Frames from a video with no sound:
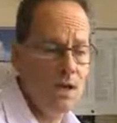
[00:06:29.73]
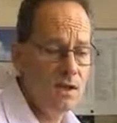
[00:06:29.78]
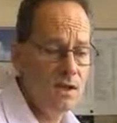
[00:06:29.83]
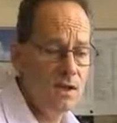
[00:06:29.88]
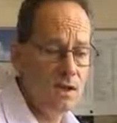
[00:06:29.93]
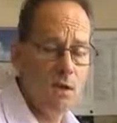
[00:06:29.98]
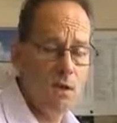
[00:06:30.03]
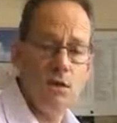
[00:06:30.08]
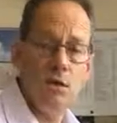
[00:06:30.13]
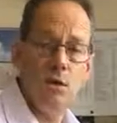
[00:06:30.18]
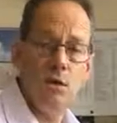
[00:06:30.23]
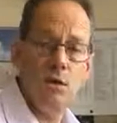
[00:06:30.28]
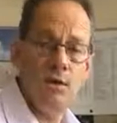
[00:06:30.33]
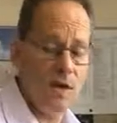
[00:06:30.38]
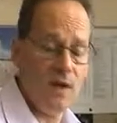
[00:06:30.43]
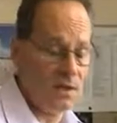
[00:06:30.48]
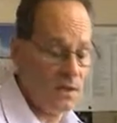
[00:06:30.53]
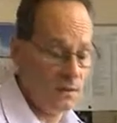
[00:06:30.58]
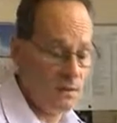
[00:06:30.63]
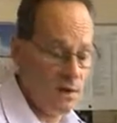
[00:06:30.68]
So you
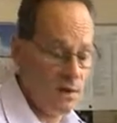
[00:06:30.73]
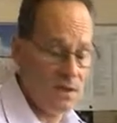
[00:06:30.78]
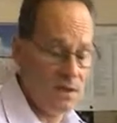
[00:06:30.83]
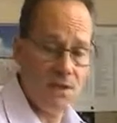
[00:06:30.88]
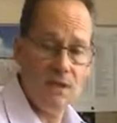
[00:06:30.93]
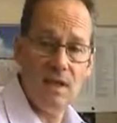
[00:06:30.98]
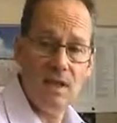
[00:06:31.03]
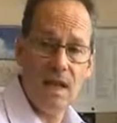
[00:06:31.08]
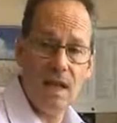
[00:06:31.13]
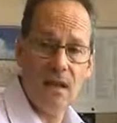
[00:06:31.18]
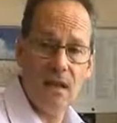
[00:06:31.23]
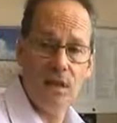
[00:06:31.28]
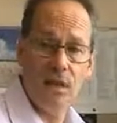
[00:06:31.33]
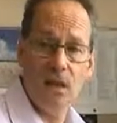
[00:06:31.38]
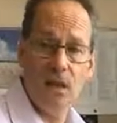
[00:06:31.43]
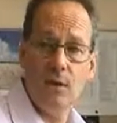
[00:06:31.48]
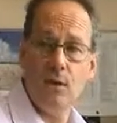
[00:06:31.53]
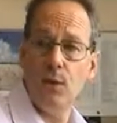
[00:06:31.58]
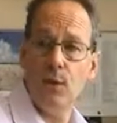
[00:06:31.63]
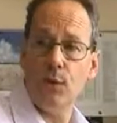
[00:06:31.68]
effectively just
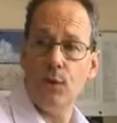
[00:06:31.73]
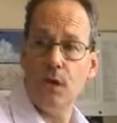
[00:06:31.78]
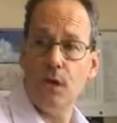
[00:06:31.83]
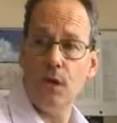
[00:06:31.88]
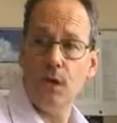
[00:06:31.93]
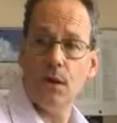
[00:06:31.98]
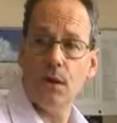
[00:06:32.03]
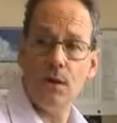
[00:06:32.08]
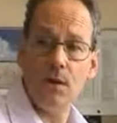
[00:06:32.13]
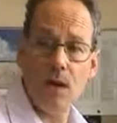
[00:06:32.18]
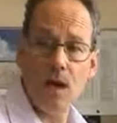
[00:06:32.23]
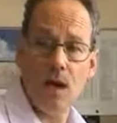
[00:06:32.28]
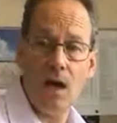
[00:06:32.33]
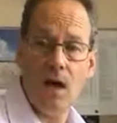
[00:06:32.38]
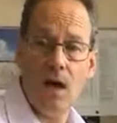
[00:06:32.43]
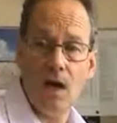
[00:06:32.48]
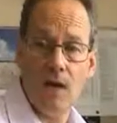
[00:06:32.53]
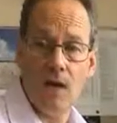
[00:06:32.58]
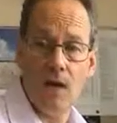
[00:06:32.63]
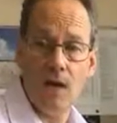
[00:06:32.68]
download the thing,
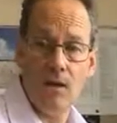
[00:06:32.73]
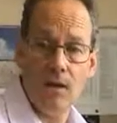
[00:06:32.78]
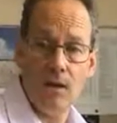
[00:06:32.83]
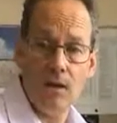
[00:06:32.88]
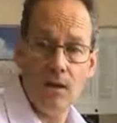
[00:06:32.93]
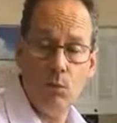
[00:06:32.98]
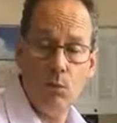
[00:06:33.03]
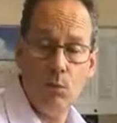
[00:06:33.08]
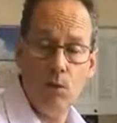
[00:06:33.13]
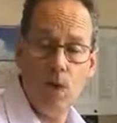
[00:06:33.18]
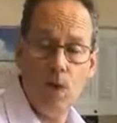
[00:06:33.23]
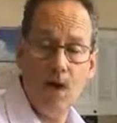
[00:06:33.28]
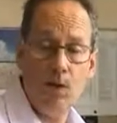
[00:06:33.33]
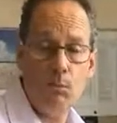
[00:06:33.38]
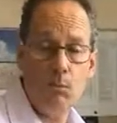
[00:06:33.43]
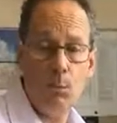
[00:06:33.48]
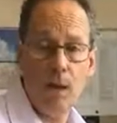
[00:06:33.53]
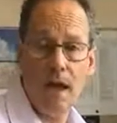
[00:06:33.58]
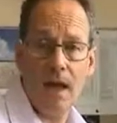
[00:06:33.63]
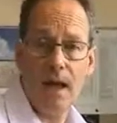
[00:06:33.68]
it will
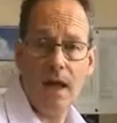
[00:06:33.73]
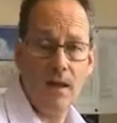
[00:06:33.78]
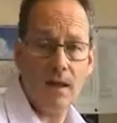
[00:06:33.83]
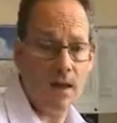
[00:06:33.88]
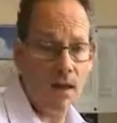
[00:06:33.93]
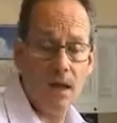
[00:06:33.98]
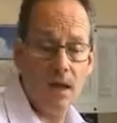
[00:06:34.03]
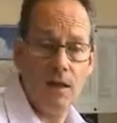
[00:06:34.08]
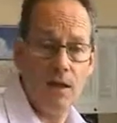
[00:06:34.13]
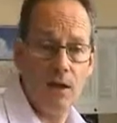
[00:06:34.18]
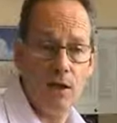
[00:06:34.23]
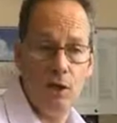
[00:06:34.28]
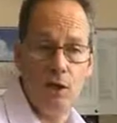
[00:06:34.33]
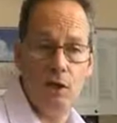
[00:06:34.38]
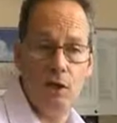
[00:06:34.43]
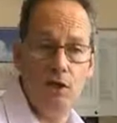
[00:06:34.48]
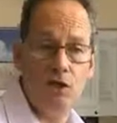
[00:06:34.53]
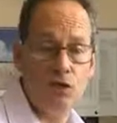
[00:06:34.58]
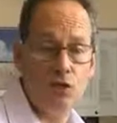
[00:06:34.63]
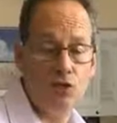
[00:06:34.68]
unpack, and then you
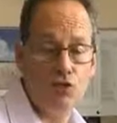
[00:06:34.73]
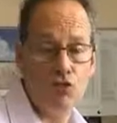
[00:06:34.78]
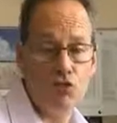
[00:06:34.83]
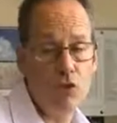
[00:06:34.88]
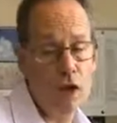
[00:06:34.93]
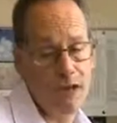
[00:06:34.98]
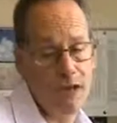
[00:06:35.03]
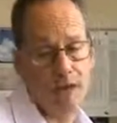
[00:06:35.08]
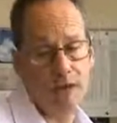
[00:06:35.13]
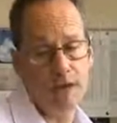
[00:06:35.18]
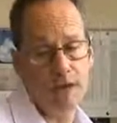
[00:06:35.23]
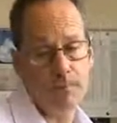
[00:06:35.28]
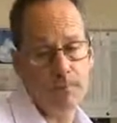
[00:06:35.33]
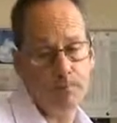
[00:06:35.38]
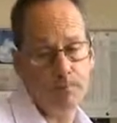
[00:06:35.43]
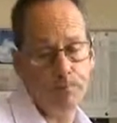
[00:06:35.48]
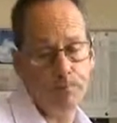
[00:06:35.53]
can just run it.